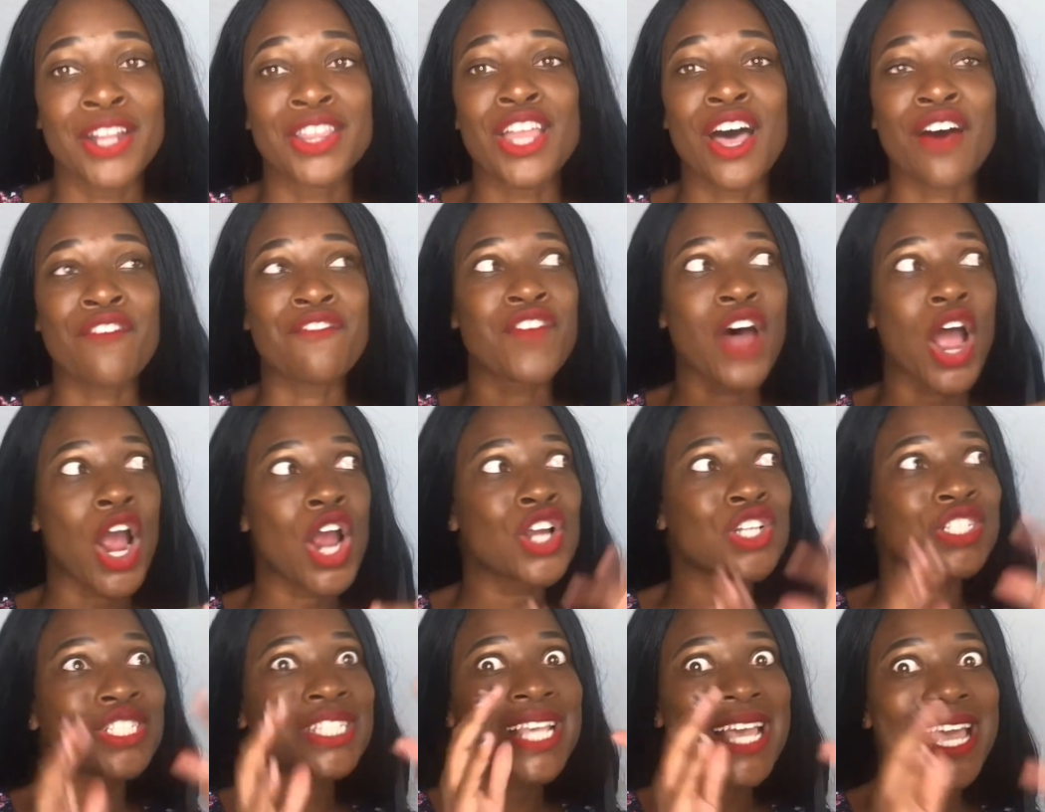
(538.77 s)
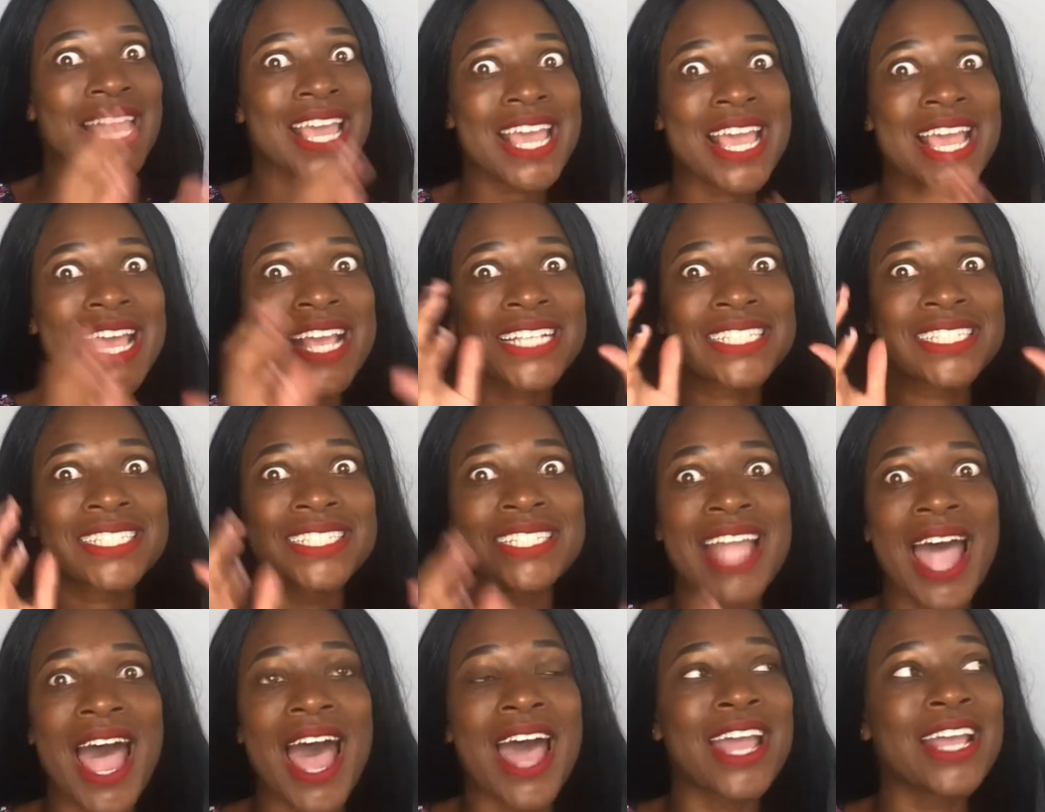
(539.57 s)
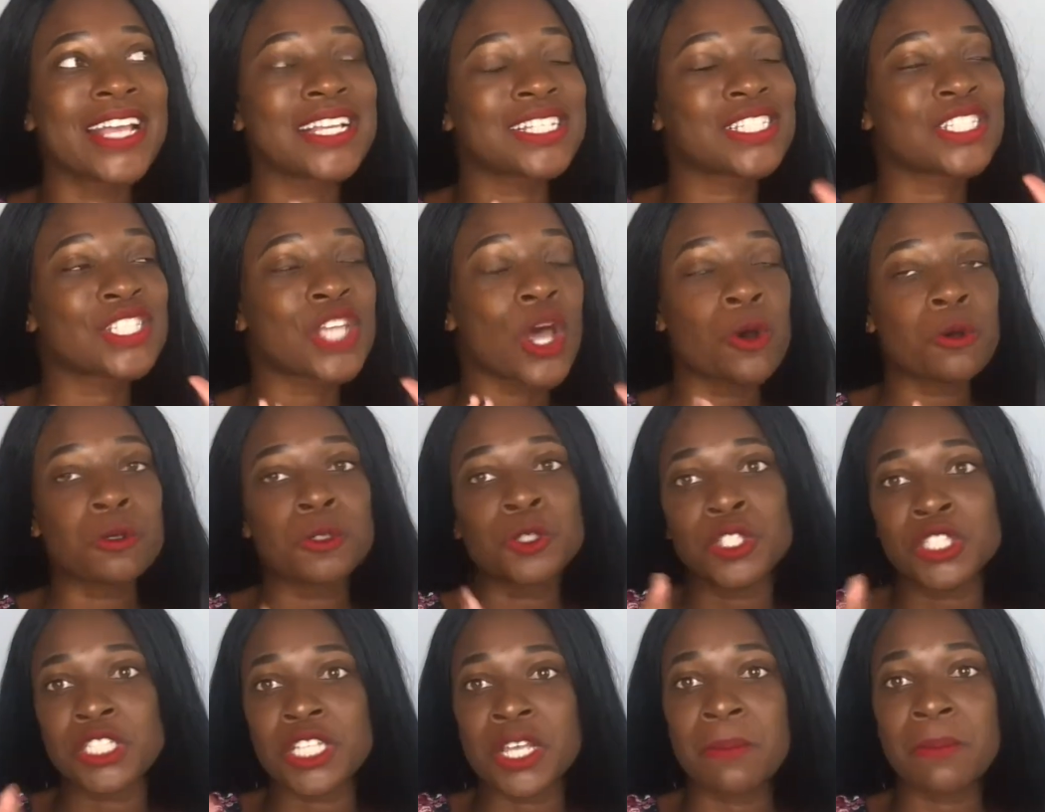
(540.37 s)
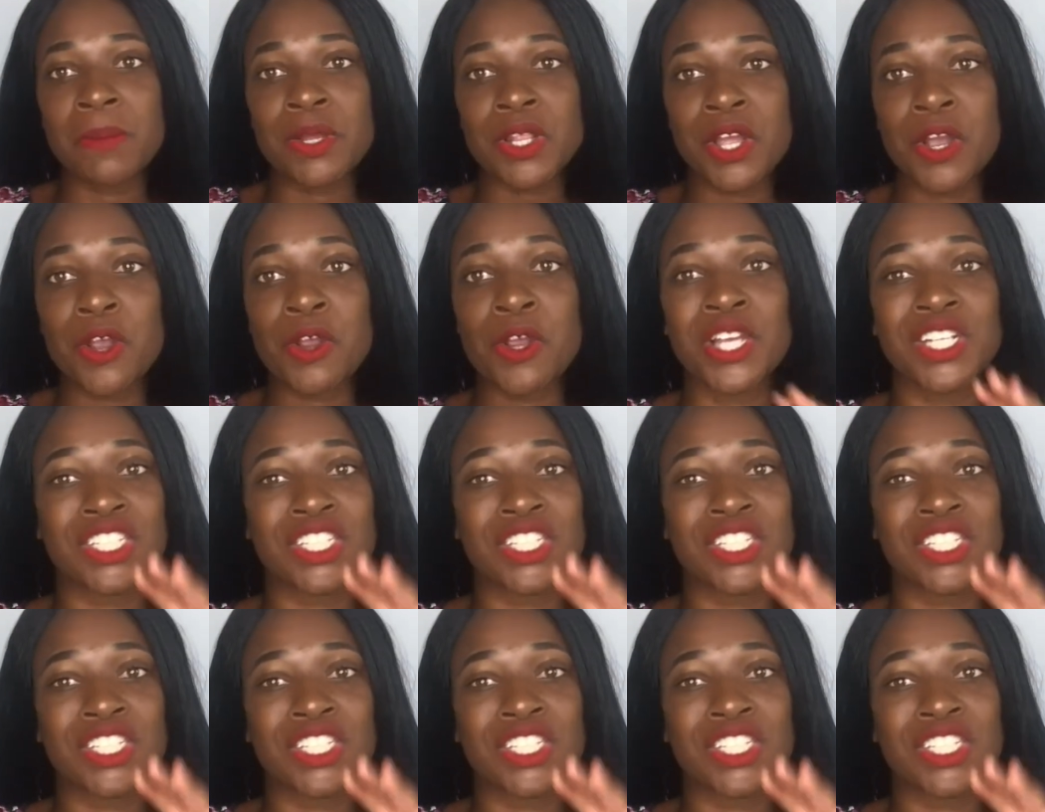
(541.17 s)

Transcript: The verse it's so similar,